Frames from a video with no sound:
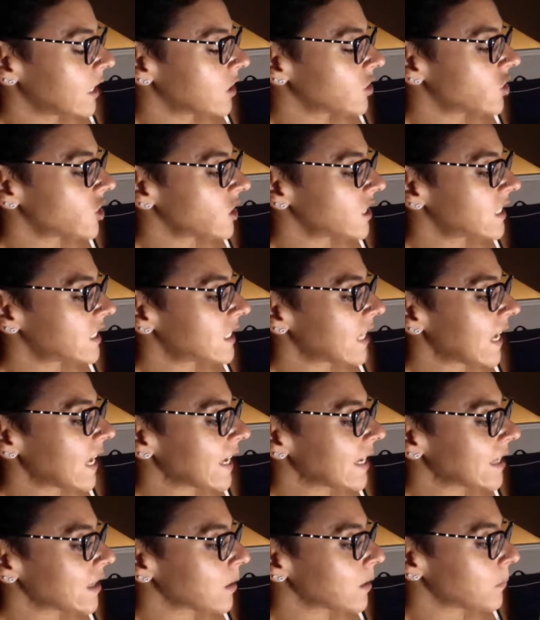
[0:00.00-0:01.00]
She
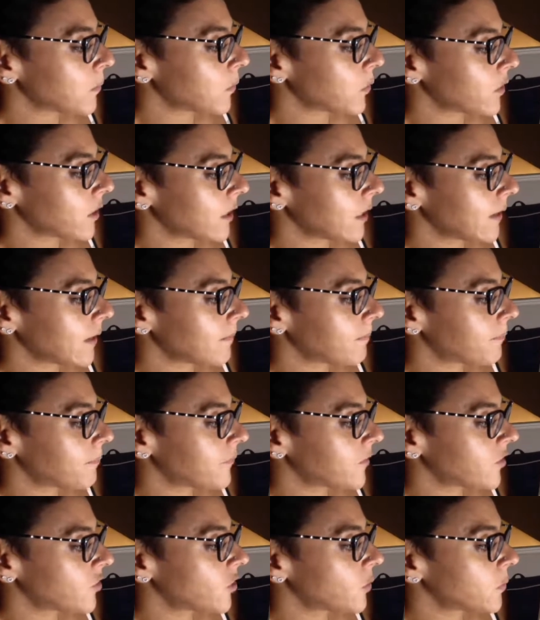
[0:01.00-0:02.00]
sang in the morning.
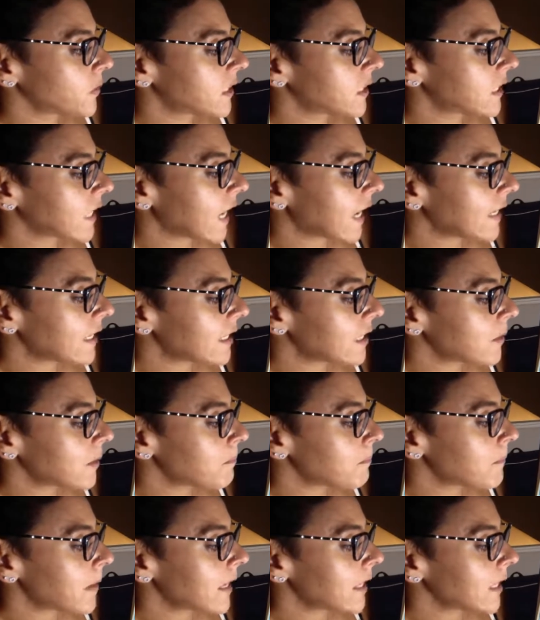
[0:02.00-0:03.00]
She recited the
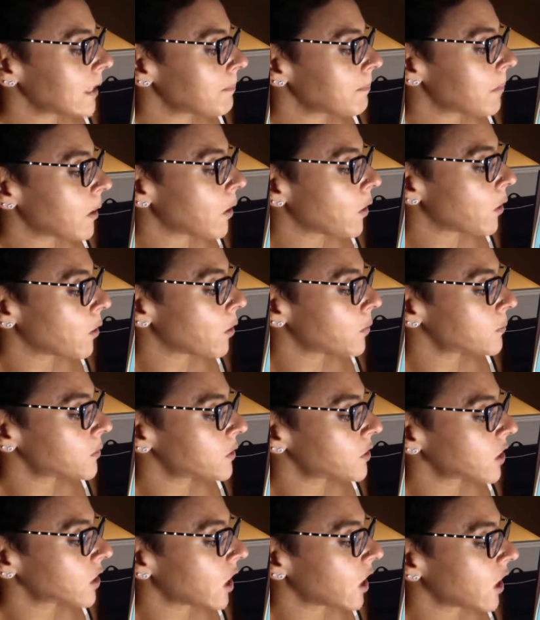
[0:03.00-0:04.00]
many
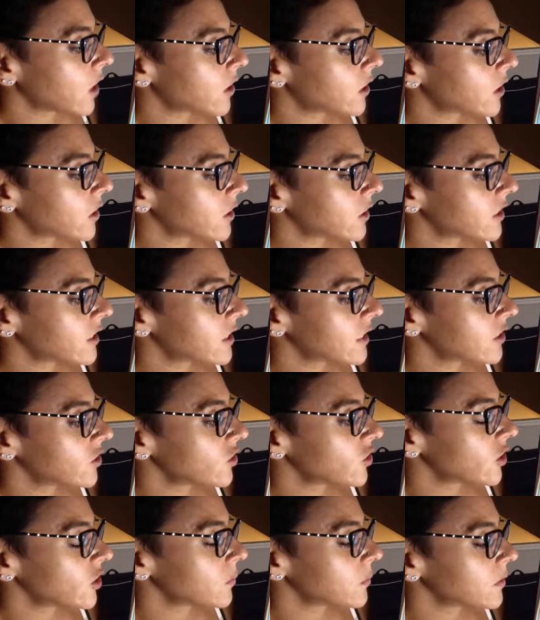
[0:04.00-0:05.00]
poems taught her
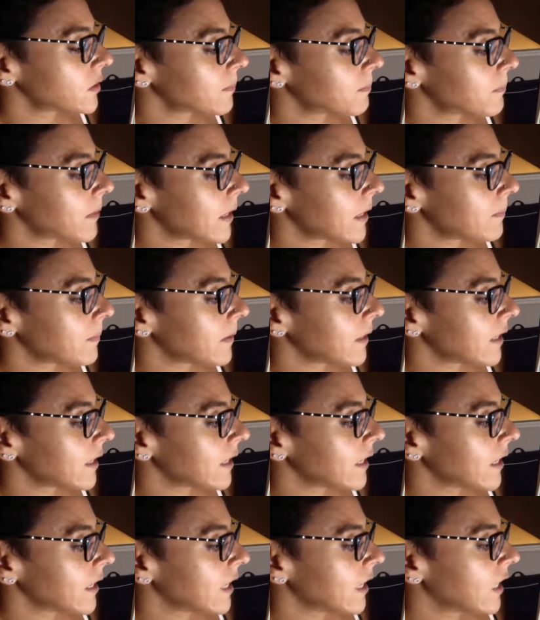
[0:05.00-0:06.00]
since she was a baby.